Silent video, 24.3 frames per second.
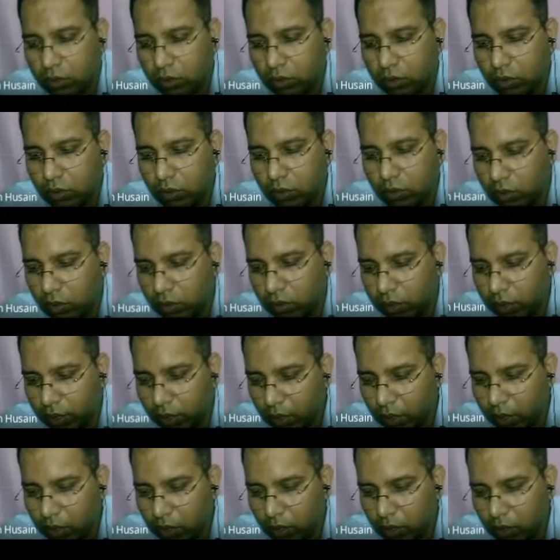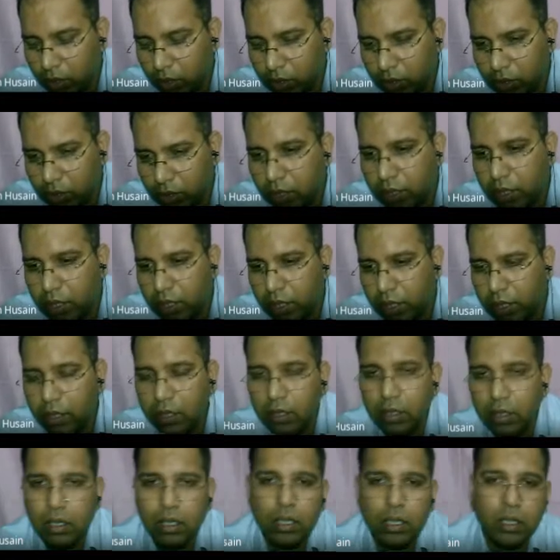So here you can see that
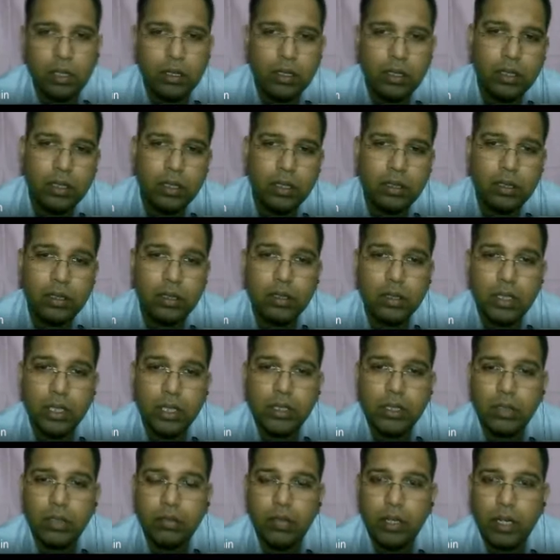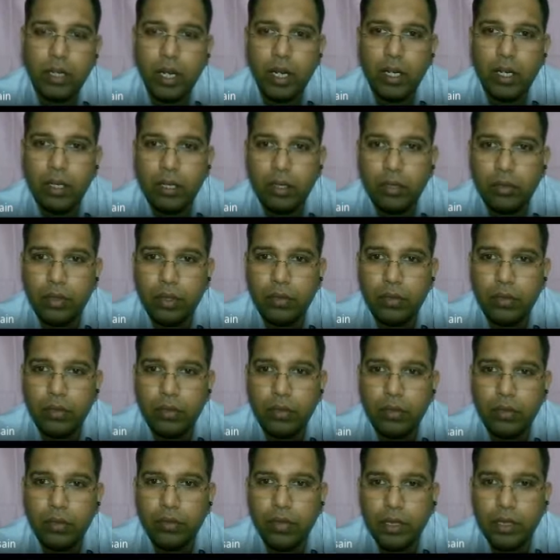there is such a variety of
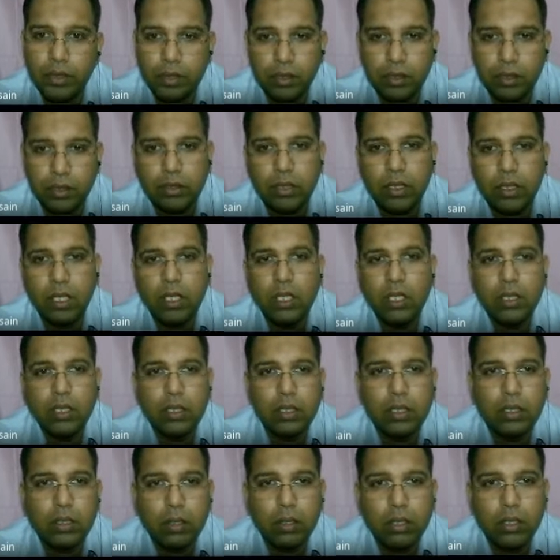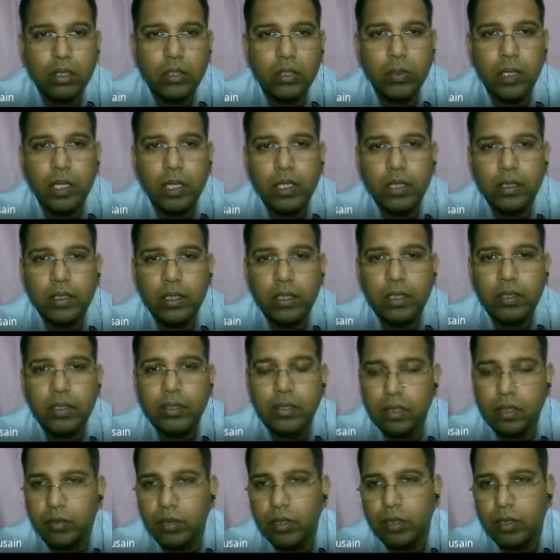infection caused by these
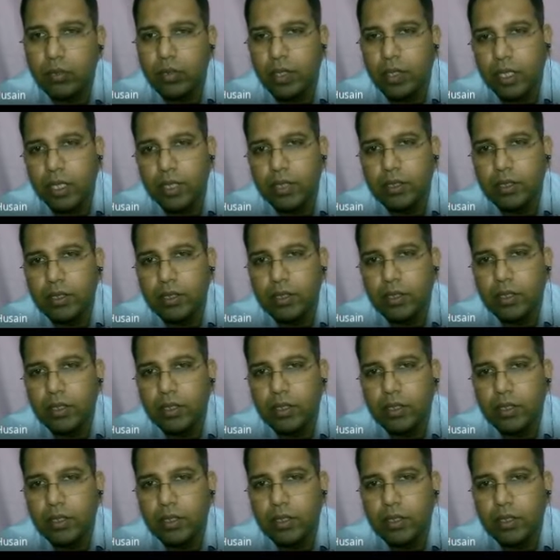dermatophytes.